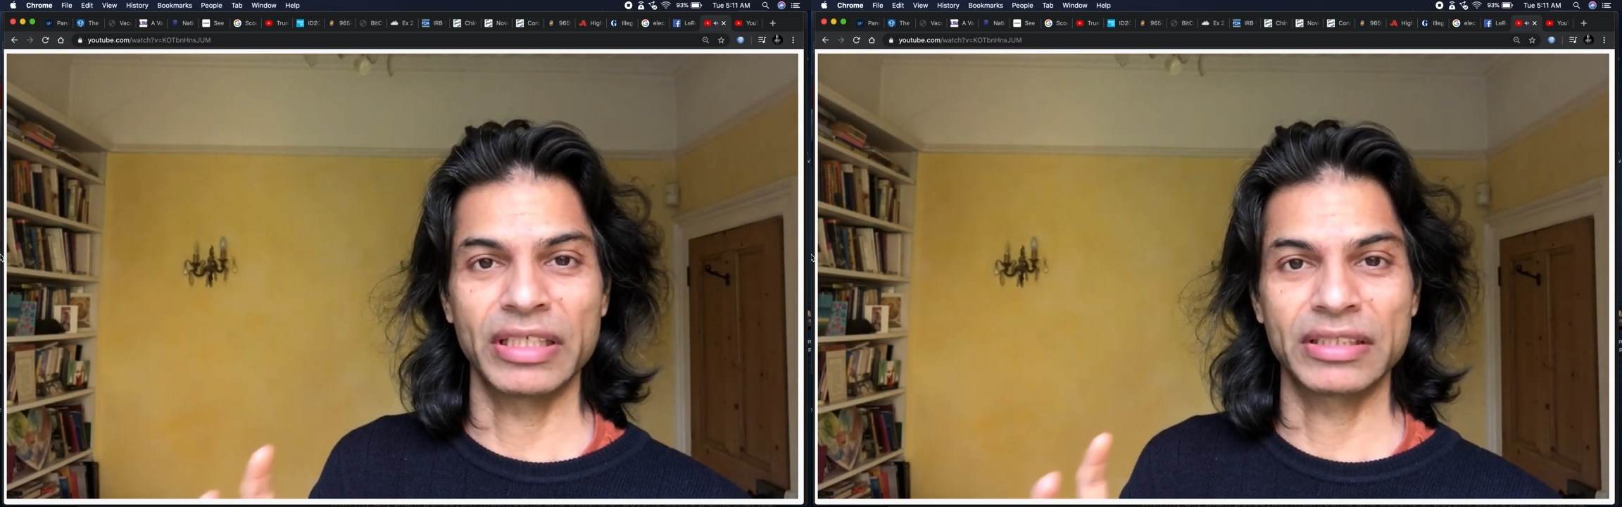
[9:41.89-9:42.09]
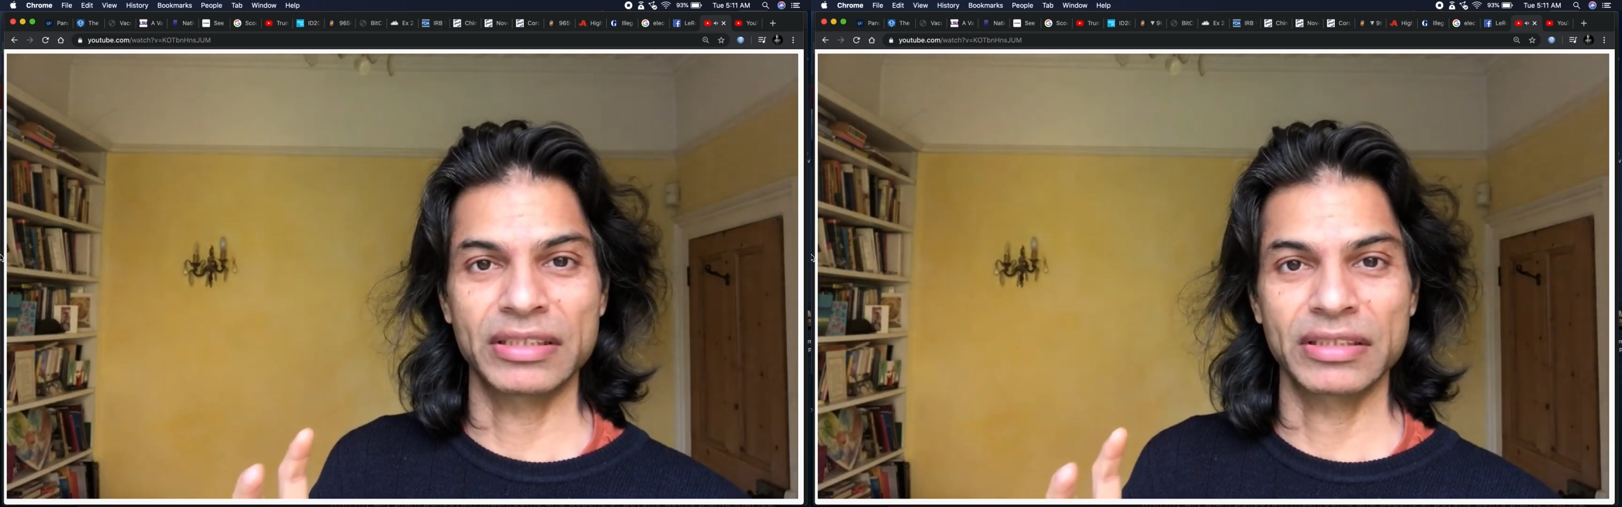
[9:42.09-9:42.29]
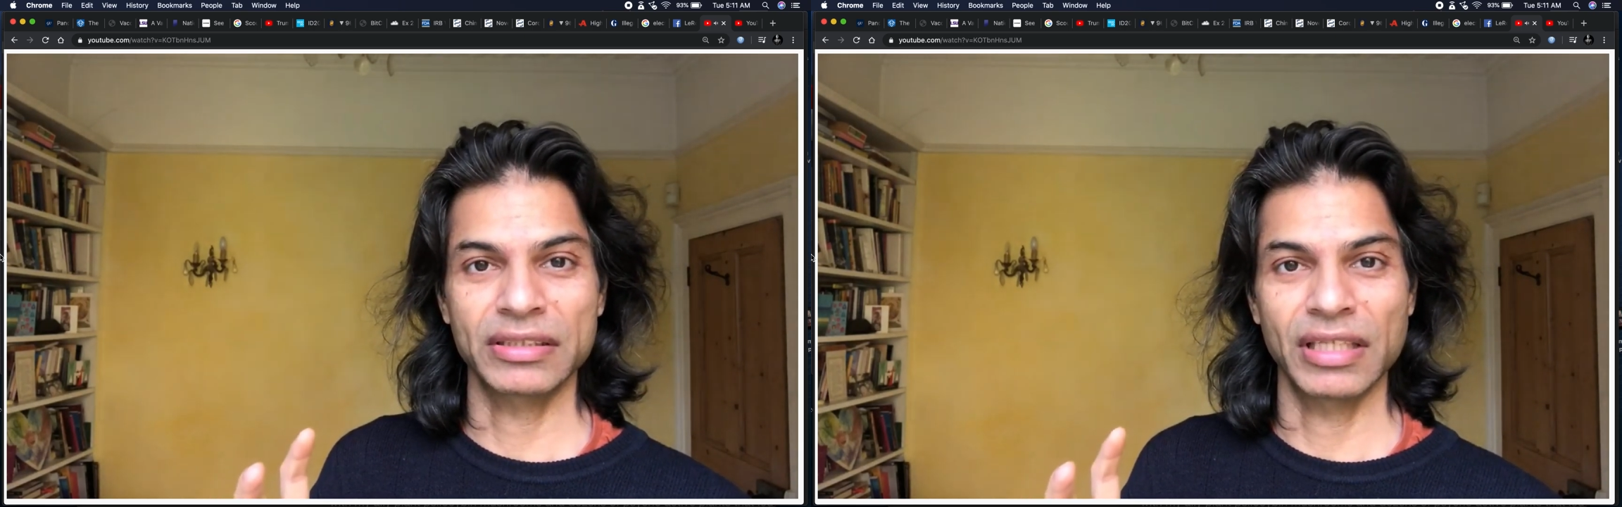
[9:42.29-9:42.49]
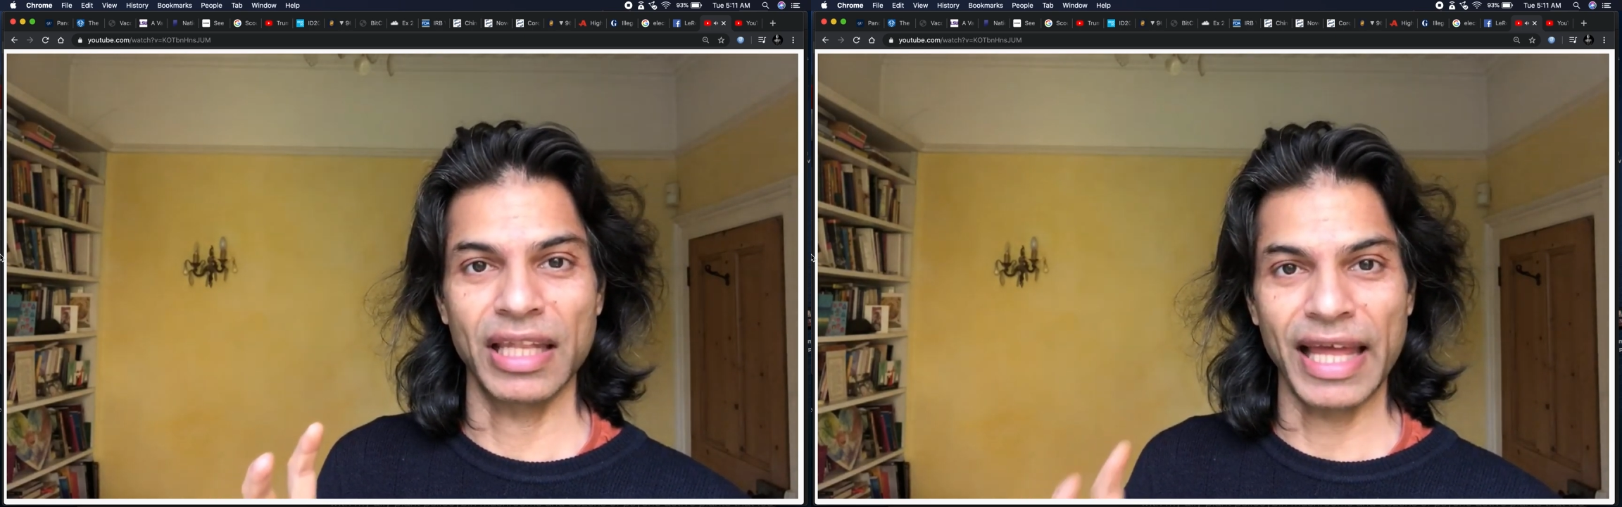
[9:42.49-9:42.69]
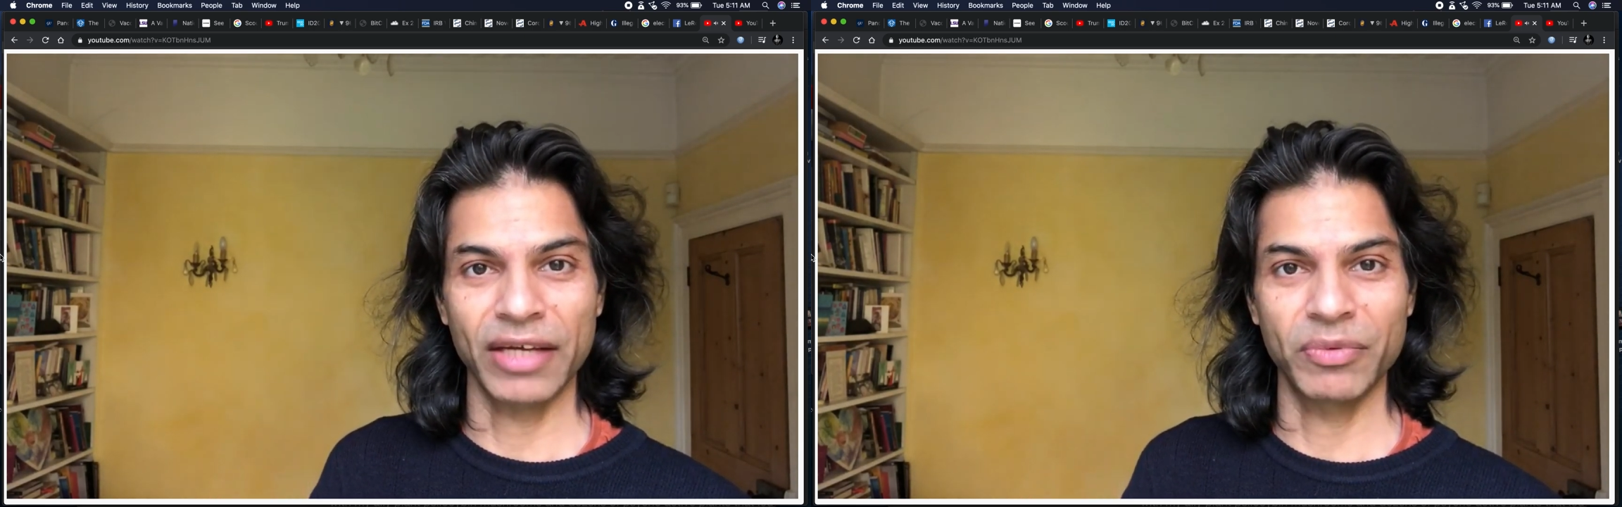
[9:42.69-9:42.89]
its
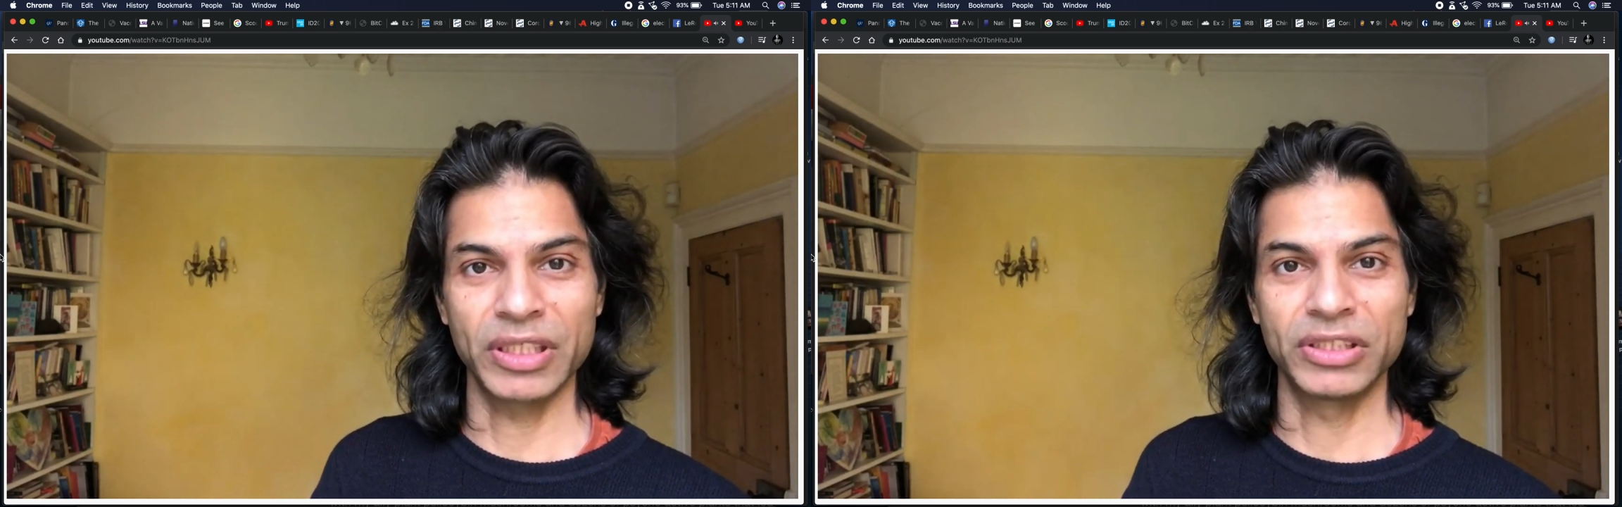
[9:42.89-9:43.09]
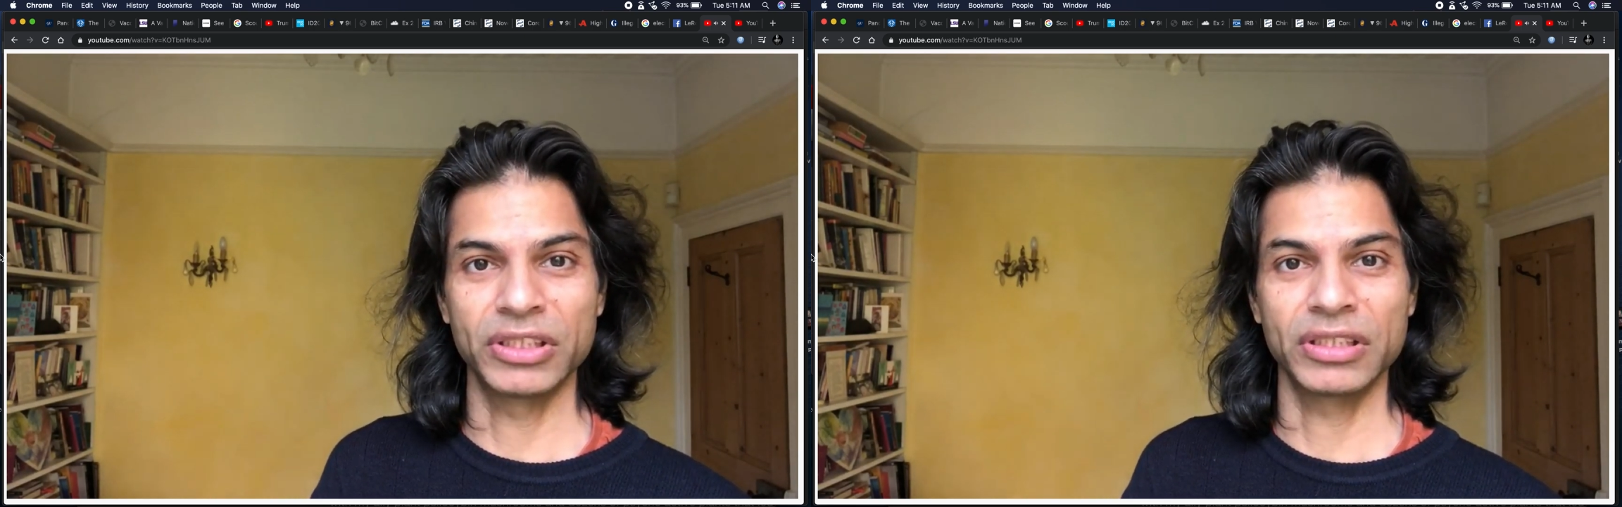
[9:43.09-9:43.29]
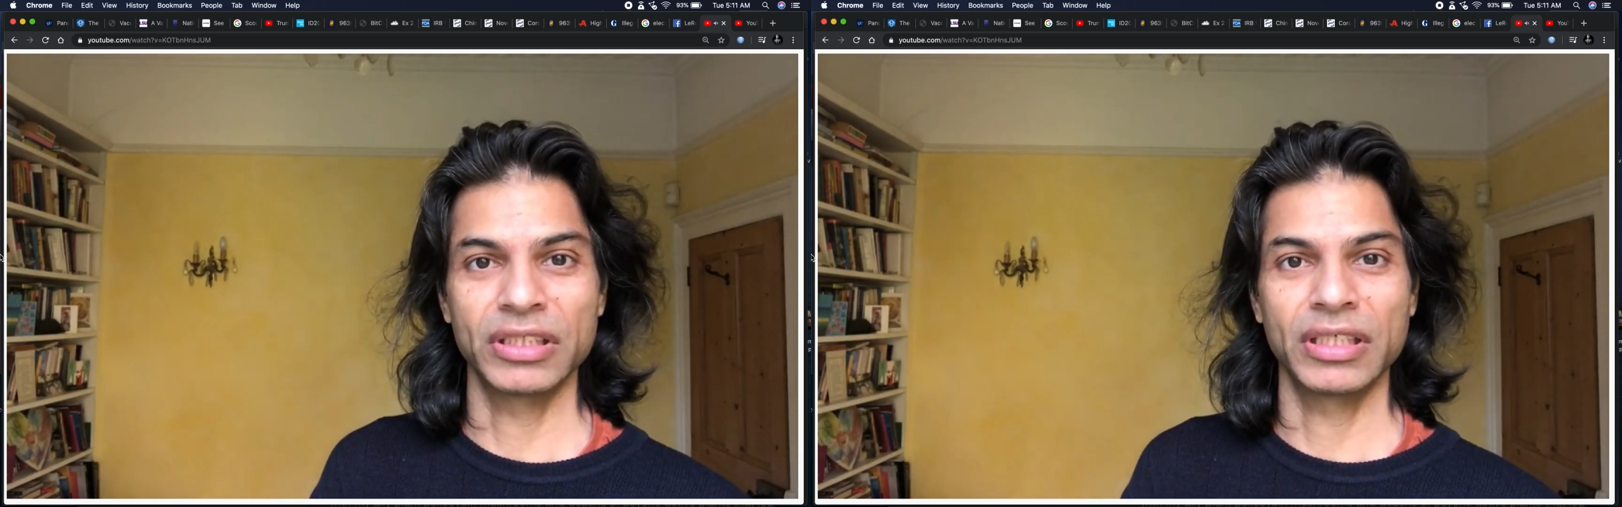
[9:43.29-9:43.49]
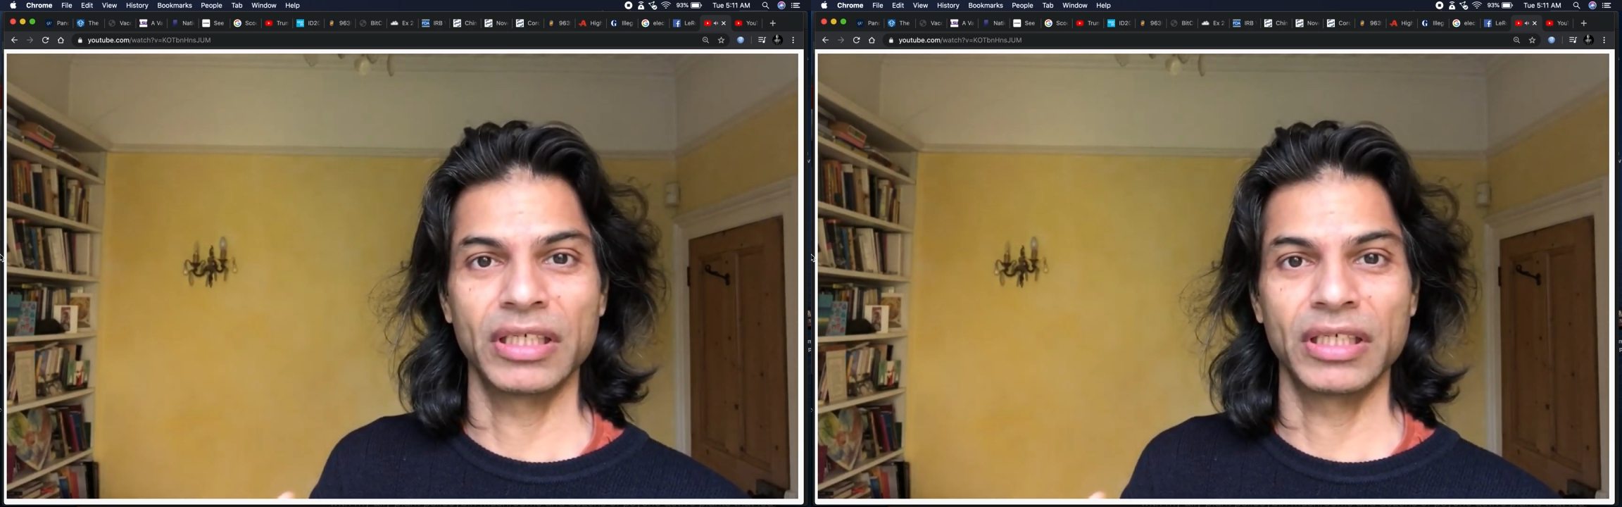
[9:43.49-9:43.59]
language,